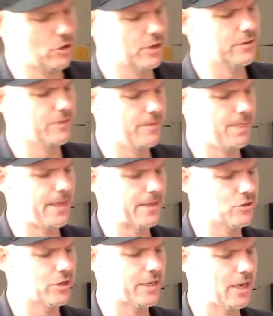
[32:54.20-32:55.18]
got
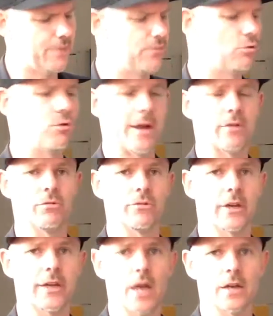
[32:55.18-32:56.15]
to cover all
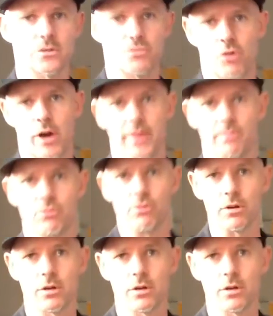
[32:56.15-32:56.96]
angles. I can't just write the book.